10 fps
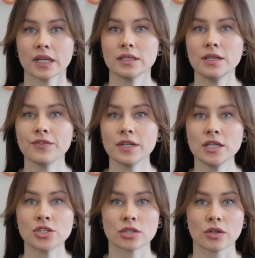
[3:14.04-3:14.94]

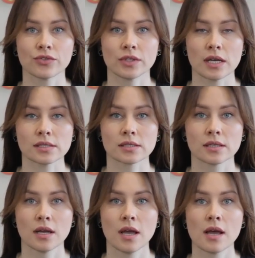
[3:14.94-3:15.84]
Definition of task,
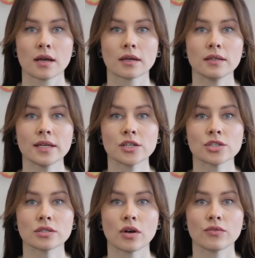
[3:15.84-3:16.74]

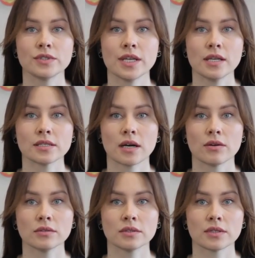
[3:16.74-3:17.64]
collection of data
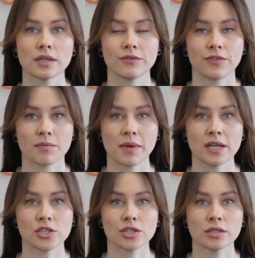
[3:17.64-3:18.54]
on
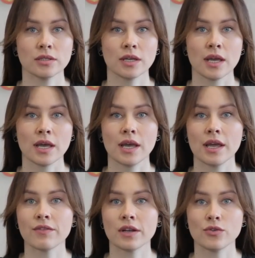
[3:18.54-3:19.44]
information,
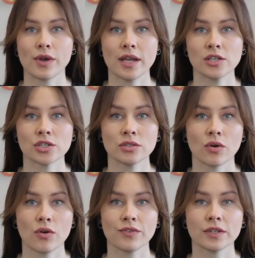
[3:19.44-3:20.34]
evaluation
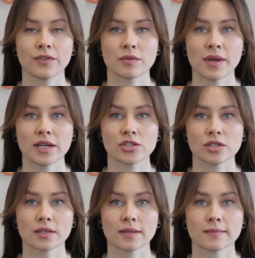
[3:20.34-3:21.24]
of
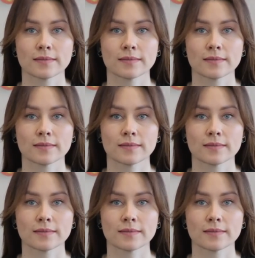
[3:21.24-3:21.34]
information.